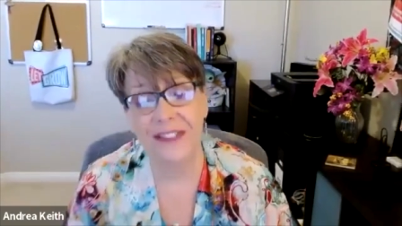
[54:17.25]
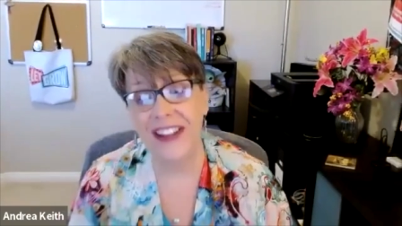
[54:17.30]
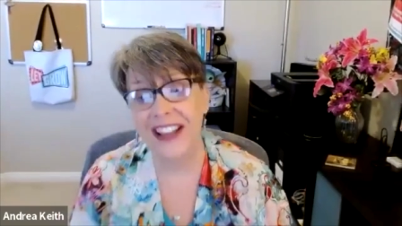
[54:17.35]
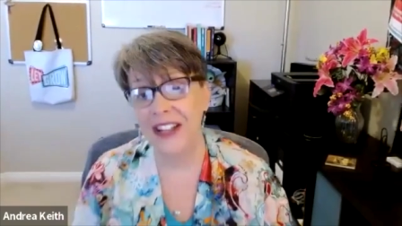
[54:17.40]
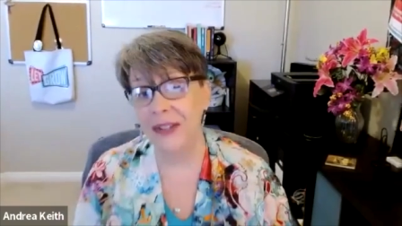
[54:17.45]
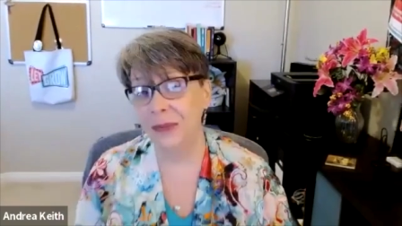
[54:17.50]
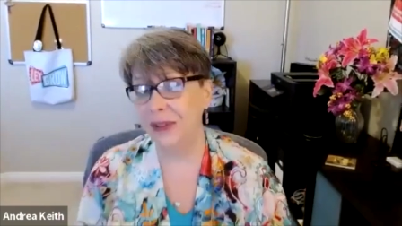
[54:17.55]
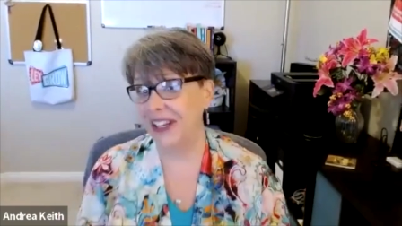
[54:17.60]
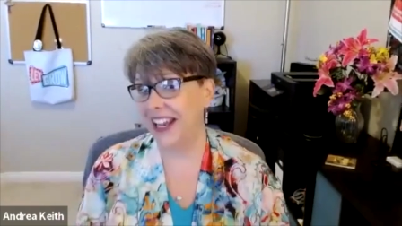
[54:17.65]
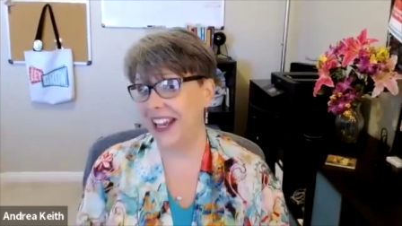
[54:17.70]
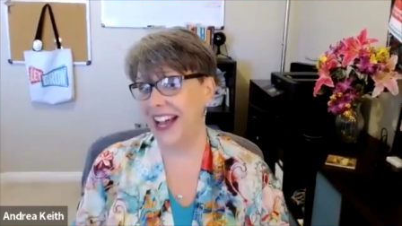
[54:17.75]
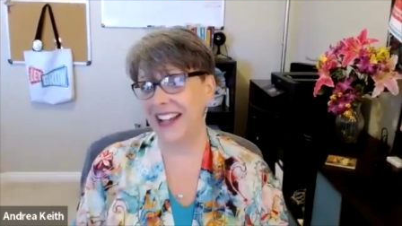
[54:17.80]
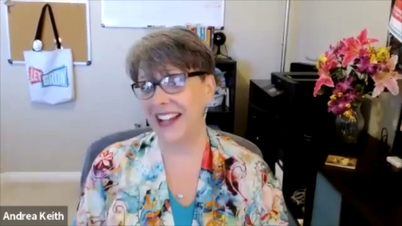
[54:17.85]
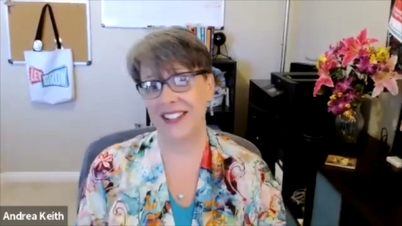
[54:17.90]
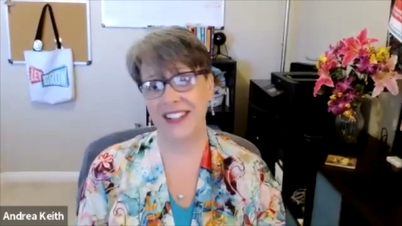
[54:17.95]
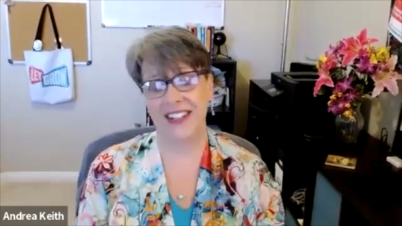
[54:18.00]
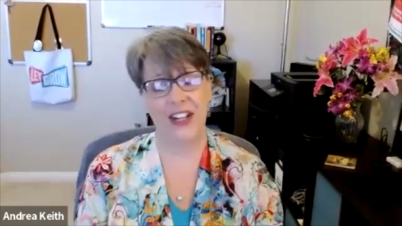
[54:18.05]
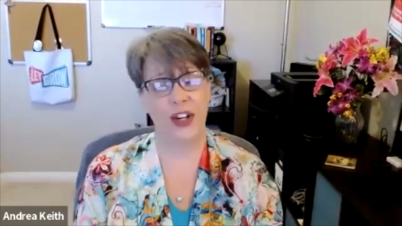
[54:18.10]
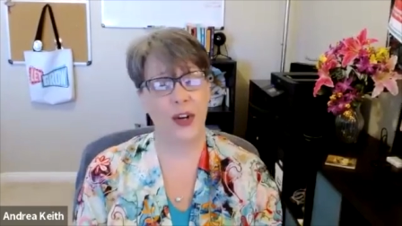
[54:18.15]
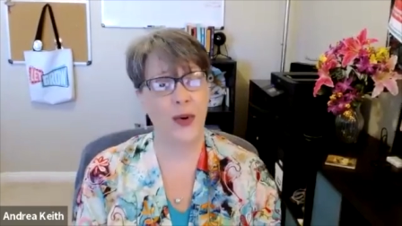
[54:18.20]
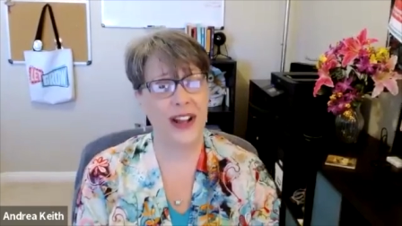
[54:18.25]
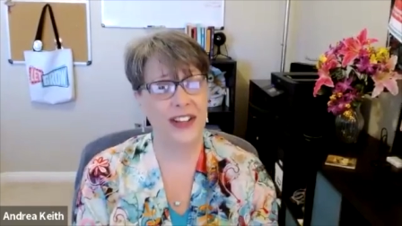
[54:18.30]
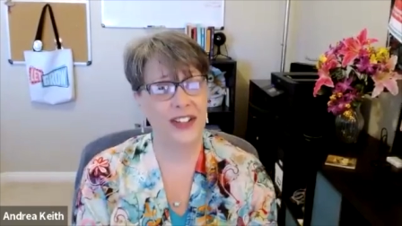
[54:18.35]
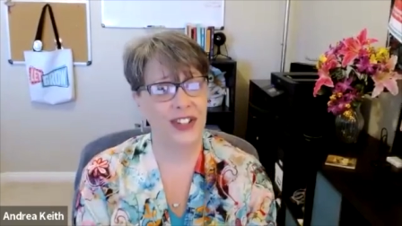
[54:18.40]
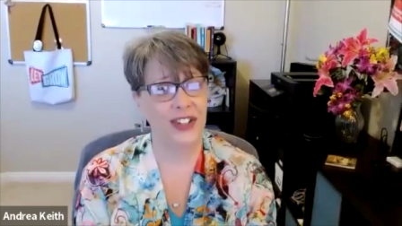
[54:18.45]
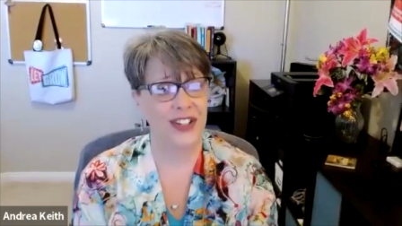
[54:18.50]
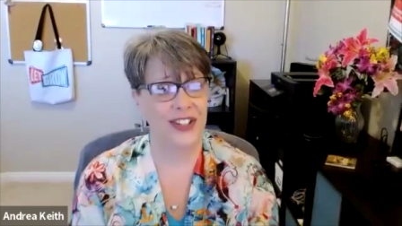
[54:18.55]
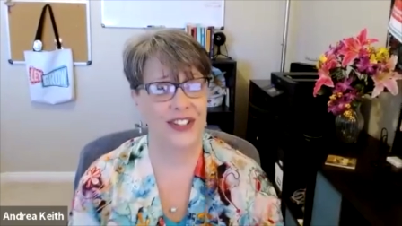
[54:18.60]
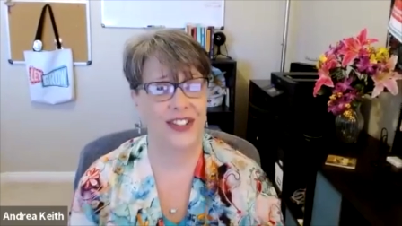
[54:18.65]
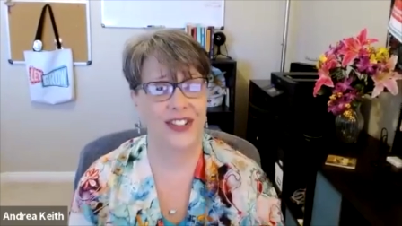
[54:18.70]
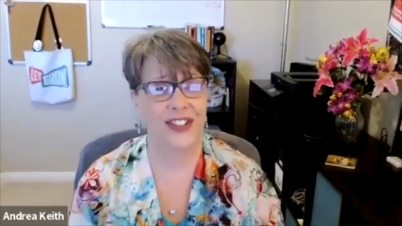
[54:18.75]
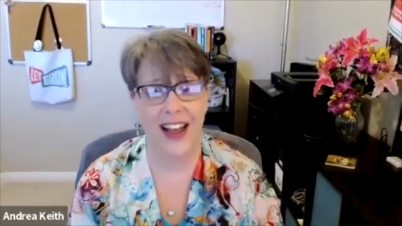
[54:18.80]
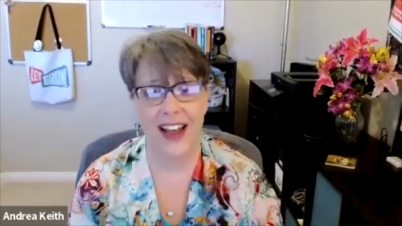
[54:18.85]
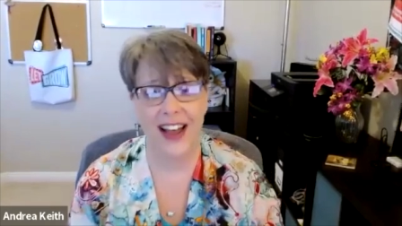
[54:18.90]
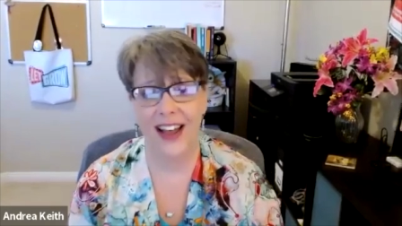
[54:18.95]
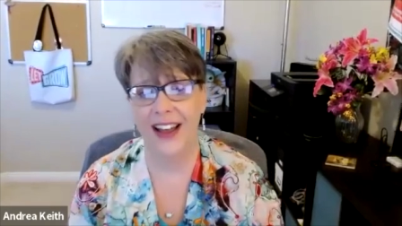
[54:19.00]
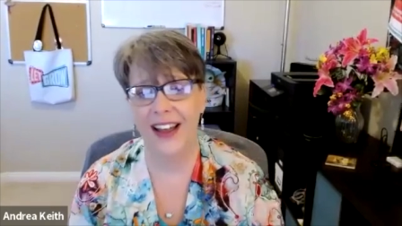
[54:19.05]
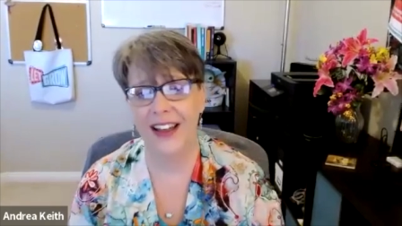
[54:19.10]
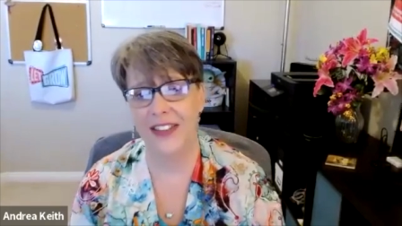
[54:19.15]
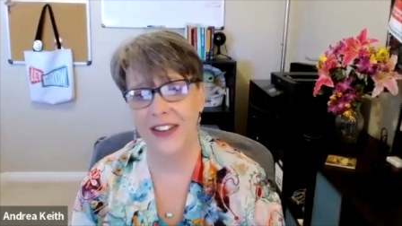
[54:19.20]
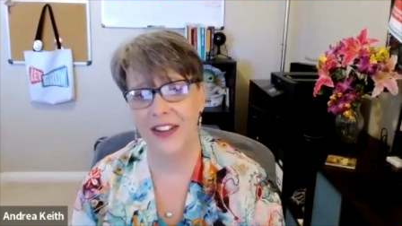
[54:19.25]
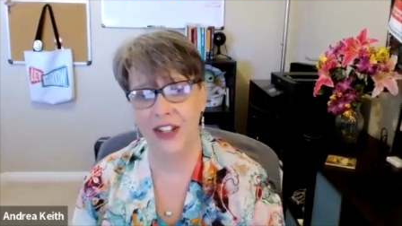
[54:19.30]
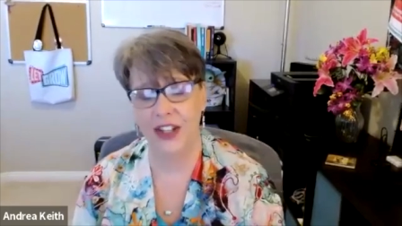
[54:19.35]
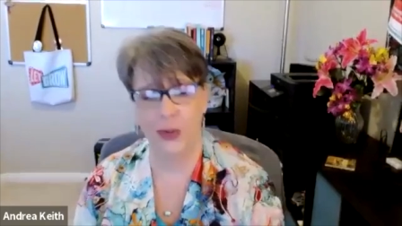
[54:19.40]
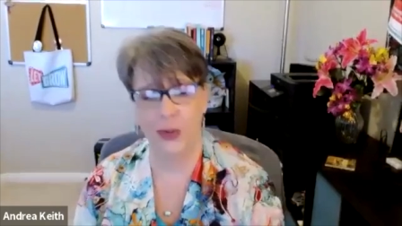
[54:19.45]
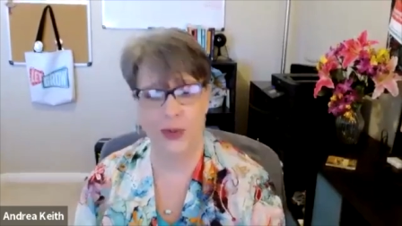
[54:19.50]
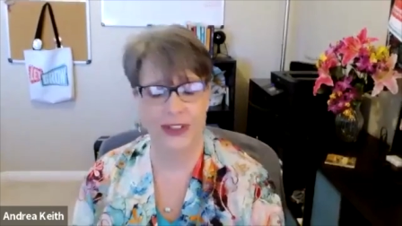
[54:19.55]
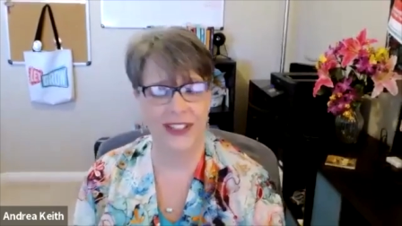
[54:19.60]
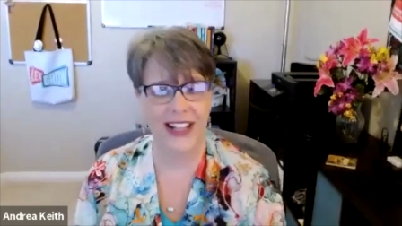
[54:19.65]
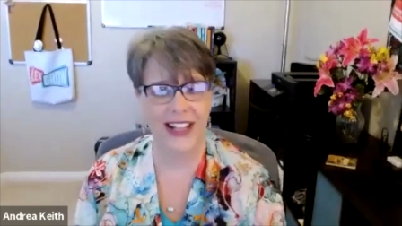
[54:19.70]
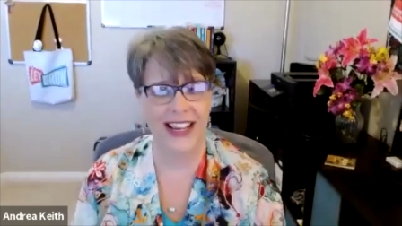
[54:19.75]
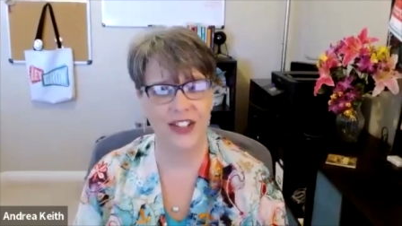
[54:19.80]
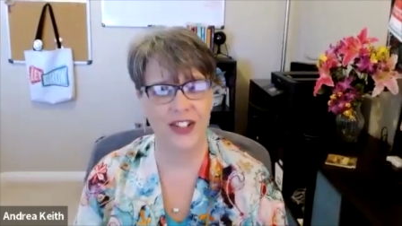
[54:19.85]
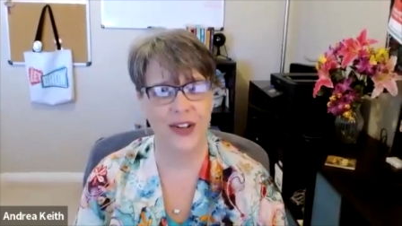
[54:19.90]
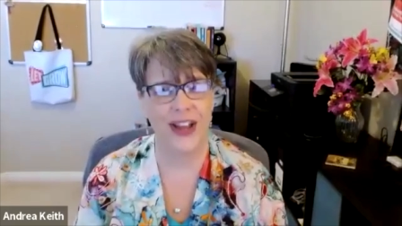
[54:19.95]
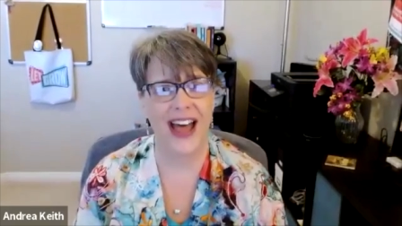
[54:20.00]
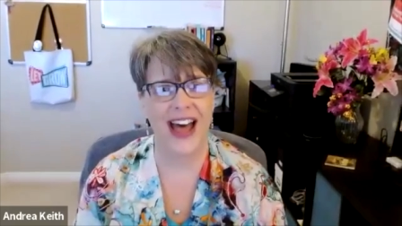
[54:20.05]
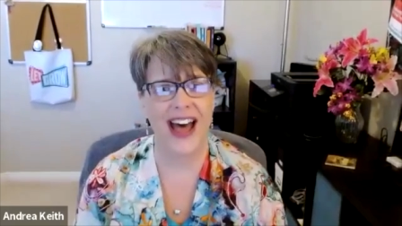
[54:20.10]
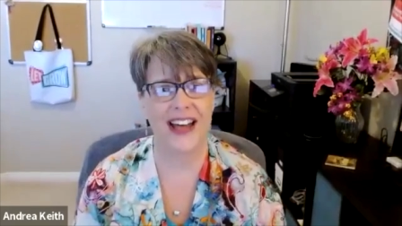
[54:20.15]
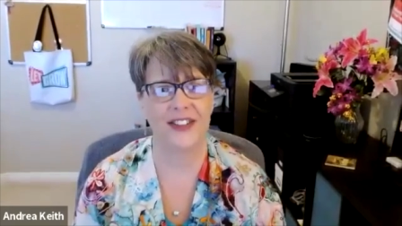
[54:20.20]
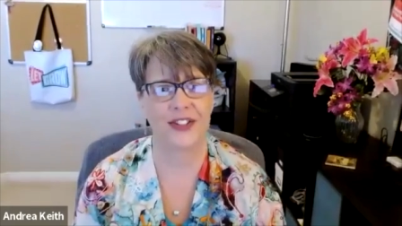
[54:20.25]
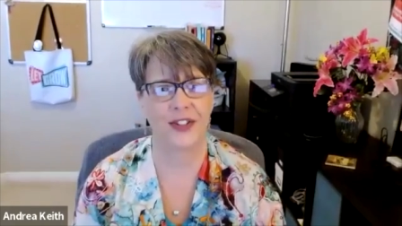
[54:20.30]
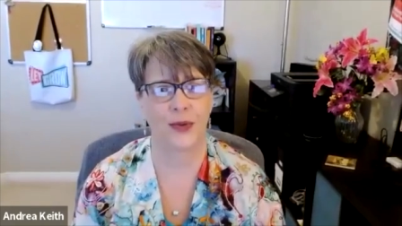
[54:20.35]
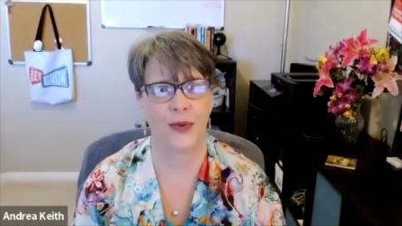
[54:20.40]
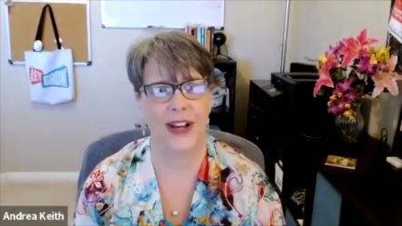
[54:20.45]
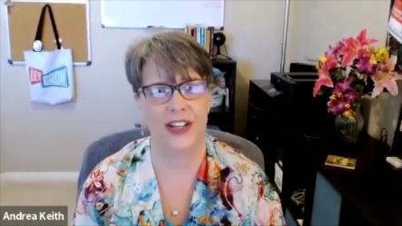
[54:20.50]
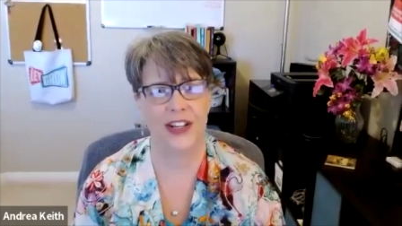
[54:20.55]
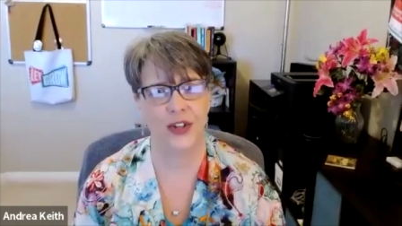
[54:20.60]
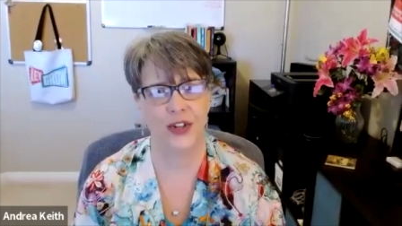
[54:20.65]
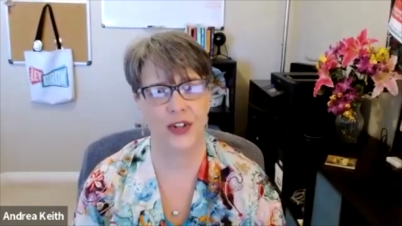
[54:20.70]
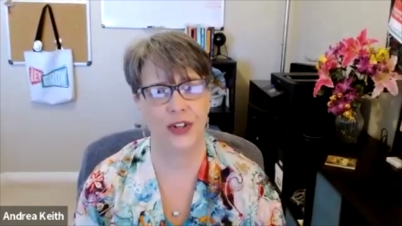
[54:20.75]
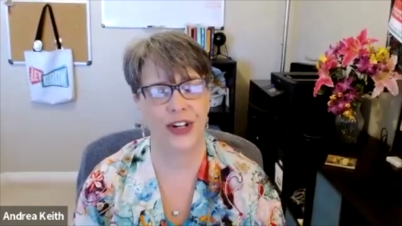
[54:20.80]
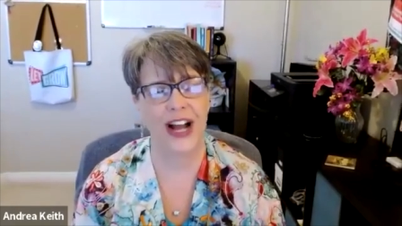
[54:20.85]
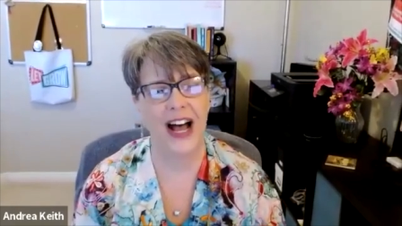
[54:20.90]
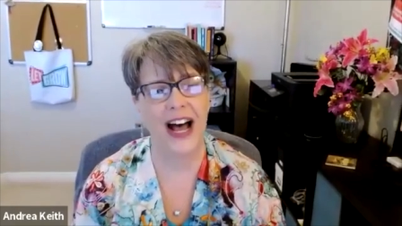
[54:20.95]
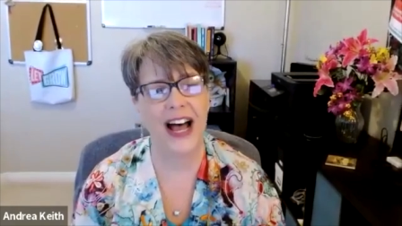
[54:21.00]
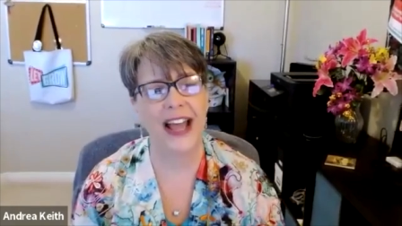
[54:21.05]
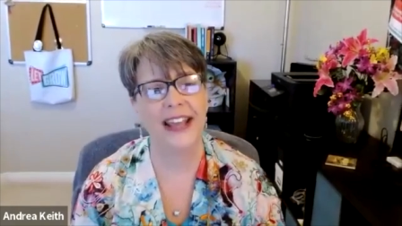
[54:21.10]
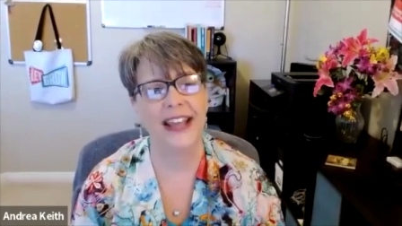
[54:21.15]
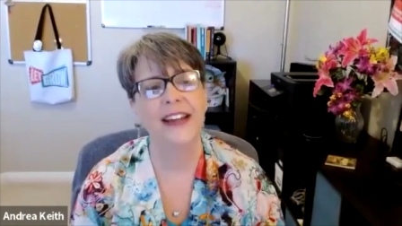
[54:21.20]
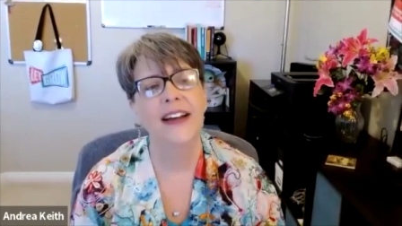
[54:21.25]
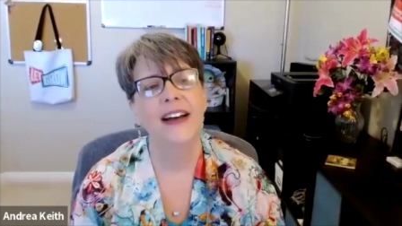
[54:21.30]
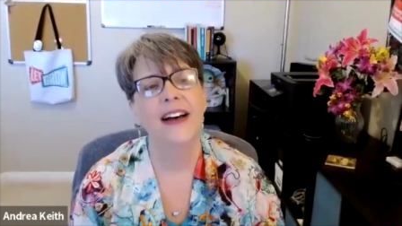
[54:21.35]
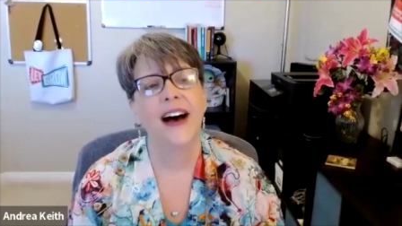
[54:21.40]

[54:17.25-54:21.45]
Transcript: anybody has any questions that you would like to ask Rachel or I,